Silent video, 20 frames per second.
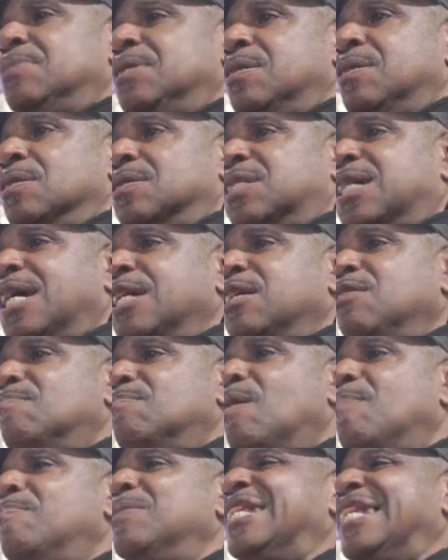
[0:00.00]
the
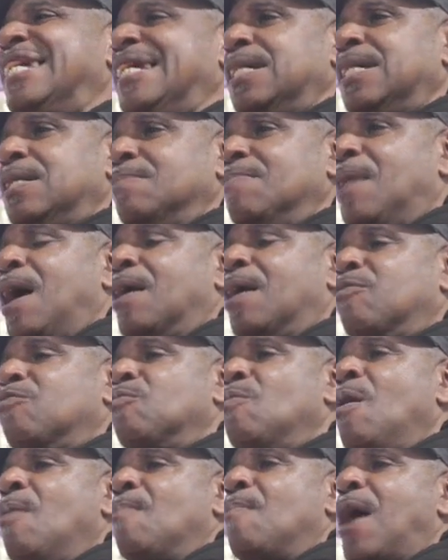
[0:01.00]
Kingdom of Benin. My,
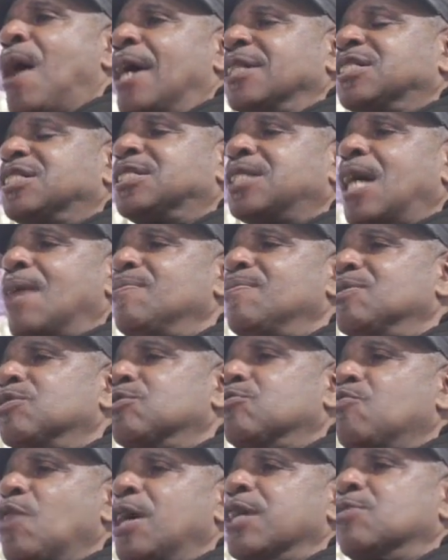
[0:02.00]
my
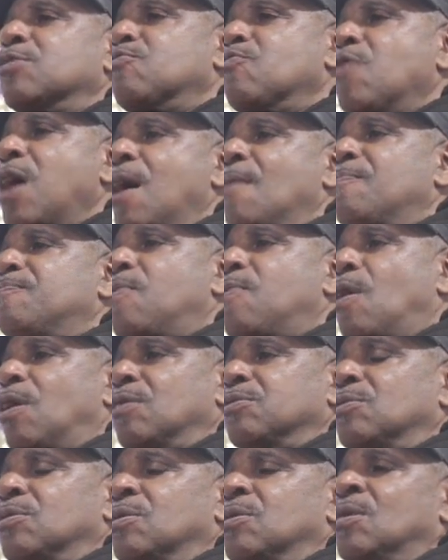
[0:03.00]
seventh
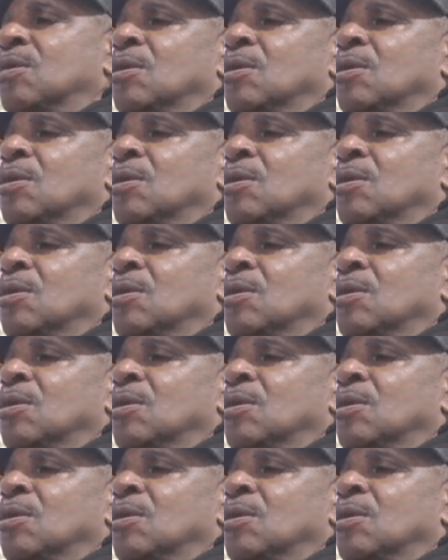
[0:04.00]
great-grandfather